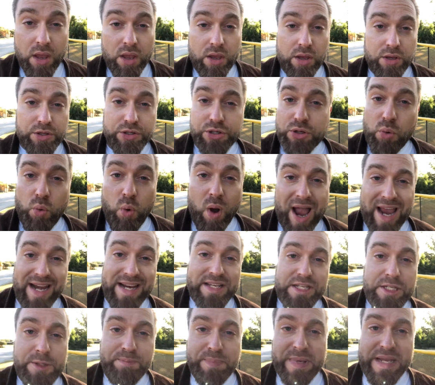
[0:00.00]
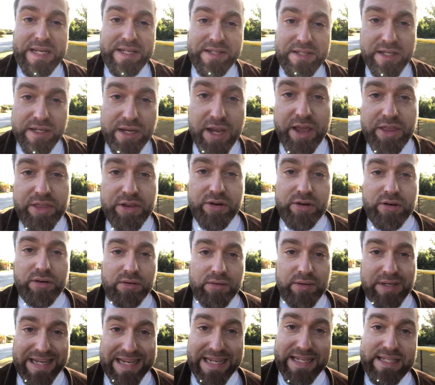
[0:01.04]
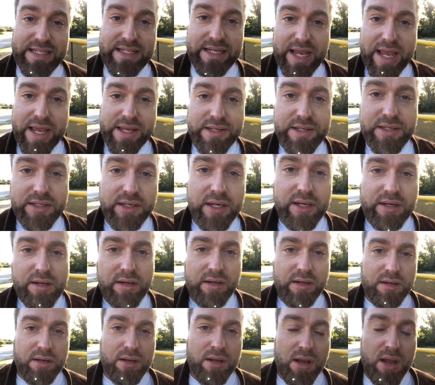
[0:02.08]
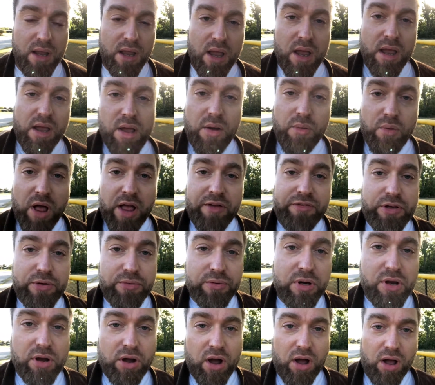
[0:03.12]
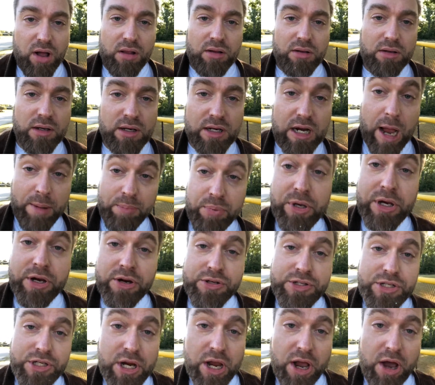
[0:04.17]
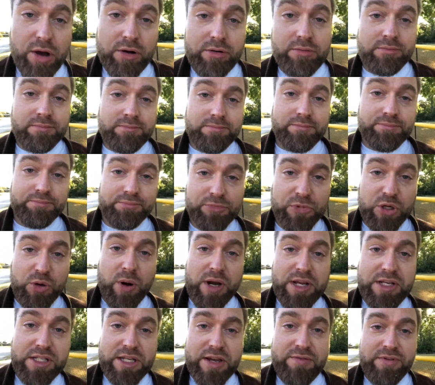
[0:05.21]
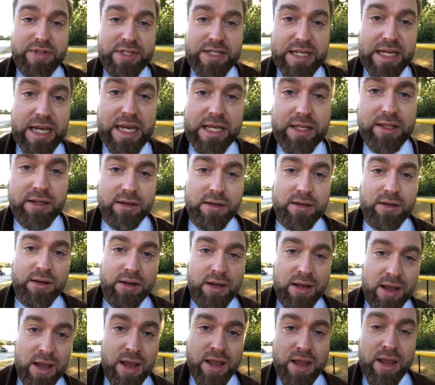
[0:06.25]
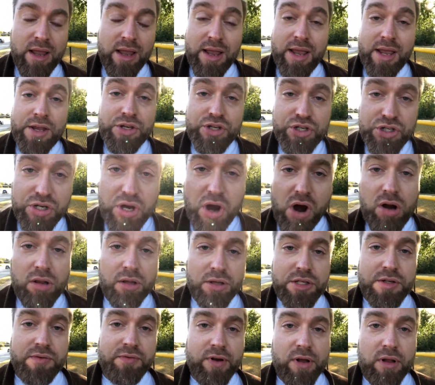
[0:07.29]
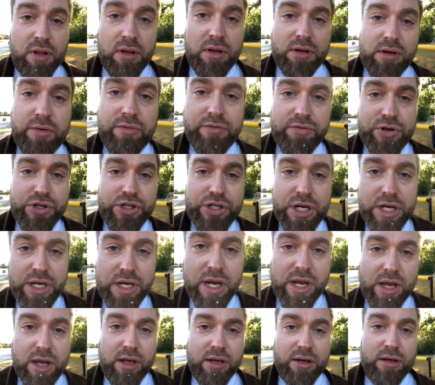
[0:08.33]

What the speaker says: So why does Peace Together exist? Well, if you recall, a couple years ago, 2017, in Charlottesville, Virginia,